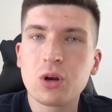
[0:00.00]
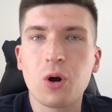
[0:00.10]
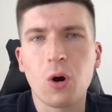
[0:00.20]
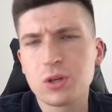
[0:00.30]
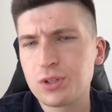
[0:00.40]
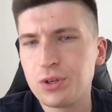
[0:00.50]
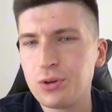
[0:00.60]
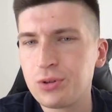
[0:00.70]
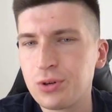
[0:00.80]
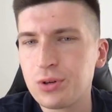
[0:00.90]
course
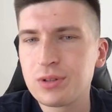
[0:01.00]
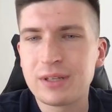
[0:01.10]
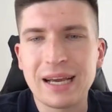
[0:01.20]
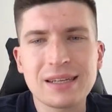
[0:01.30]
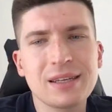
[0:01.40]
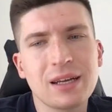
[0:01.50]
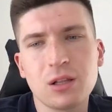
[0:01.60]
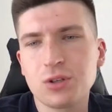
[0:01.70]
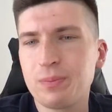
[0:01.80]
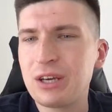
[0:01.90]
tutors,
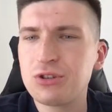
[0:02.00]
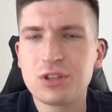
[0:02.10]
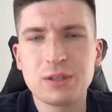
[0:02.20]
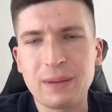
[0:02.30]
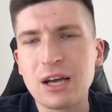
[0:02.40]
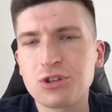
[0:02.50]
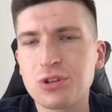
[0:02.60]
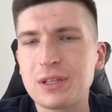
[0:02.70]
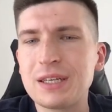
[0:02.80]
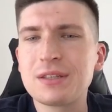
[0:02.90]
technical automation
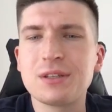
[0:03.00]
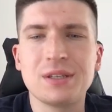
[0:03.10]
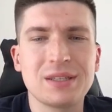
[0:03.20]
specialist,